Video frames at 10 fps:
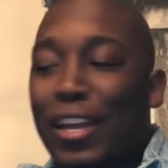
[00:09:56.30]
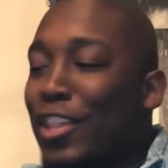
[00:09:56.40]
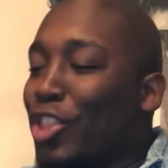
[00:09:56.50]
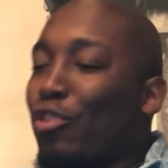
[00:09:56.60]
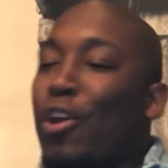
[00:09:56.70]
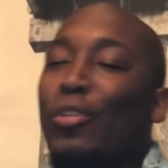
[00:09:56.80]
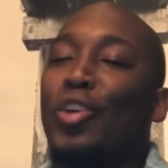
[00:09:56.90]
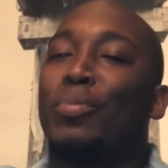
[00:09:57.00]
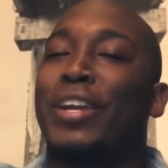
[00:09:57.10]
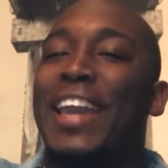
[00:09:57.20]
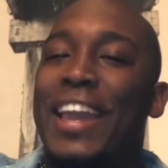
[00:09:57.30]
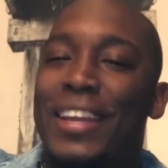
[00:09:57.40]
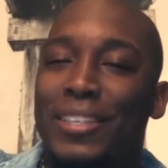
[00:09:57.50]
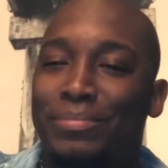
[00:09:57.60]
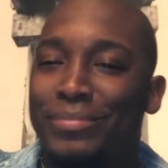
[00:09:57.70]
Throat
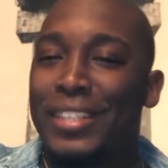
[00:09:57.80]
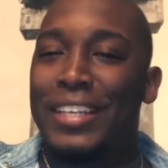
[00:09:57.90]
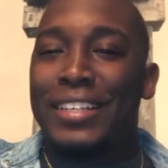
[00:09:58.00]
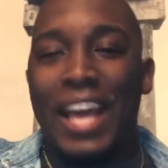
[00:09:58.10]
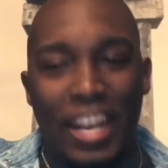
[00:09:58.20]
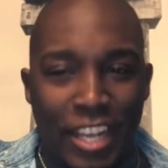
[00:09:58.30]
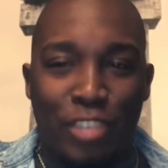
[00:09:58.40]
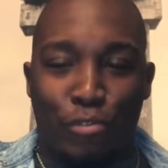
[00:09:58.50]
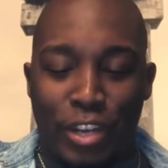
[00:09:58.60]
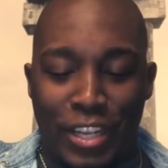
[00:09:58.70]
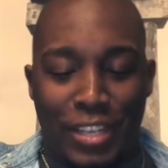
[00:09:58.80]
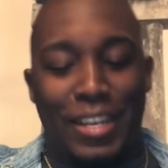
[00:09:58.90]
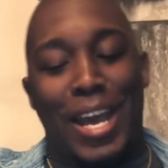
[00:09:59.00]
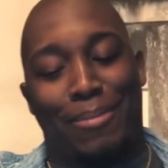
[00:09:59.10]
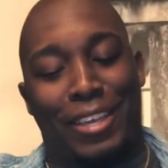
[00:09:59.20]
lubricated. Now let's read.
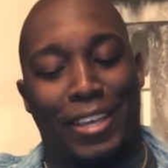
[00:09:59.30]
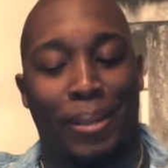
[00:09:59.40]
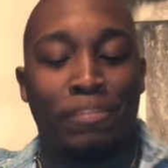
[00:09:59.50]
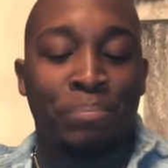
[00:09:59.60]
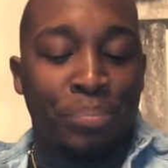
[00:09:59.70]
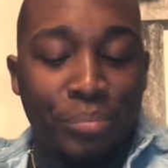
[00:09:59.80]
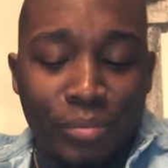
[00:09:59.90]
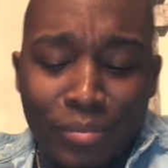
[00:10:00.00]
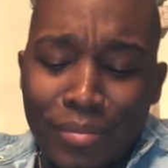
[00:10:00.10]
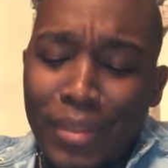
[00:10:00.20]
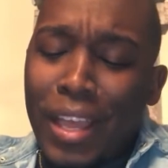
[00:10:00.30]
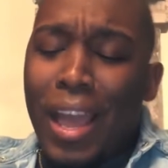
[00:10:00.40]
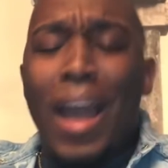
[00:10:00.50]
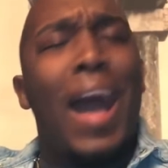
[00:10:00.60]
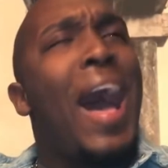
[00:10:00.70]
No, I'm kidding.
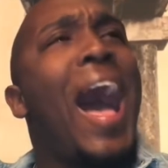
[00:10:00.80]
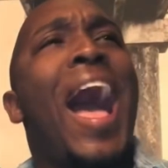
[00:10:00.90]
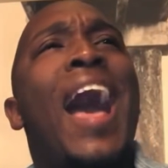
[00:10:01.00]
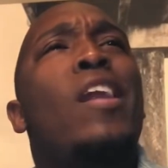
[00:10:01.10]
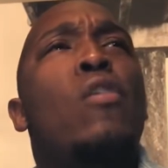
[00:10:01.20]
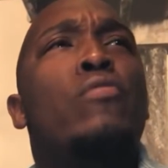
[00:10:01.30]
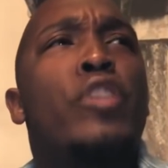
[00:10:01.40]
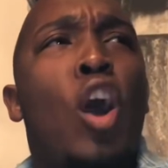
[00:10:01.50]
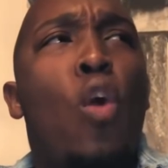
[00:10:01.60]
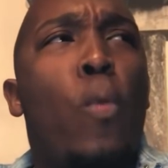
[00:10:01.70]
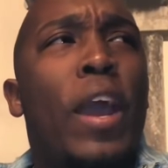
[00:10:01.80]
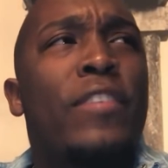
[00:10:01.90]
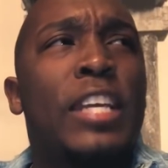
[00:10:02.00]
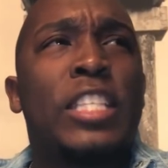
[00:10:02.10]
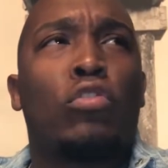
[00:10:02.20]
I don't know where
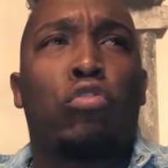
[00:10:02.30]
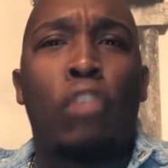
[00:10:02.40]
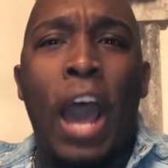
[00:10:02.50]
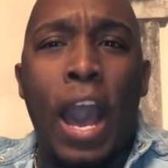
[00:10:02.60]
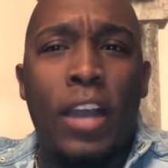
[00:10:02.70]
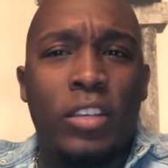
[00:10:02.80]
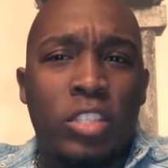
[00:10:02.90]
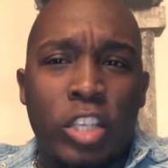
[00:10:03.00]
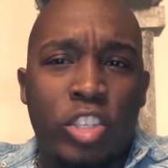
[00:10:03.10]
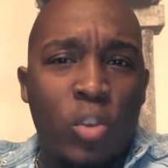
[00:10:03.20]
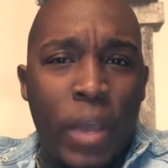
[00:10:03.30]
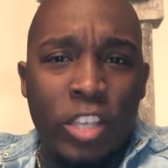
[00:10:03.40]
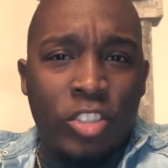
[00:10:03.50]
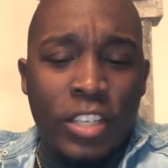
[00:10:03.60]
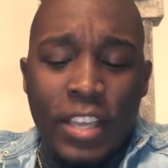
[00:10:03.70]
this rock
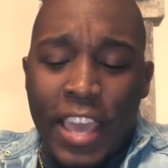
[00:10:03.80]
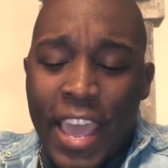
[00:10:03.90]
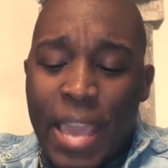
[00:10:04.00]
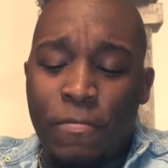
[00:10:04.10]
situation came